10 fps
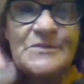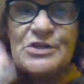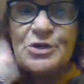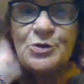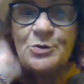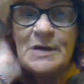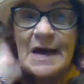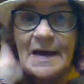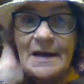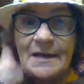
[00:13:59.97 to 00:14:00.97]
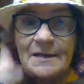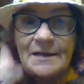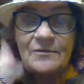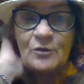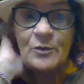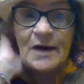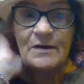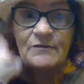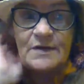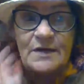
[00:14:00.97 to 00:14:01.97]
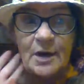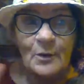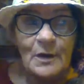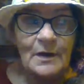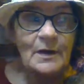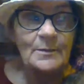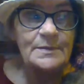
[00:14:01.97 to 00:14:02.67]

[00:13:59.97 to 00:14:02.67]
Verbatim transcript: 2K giveaway video up.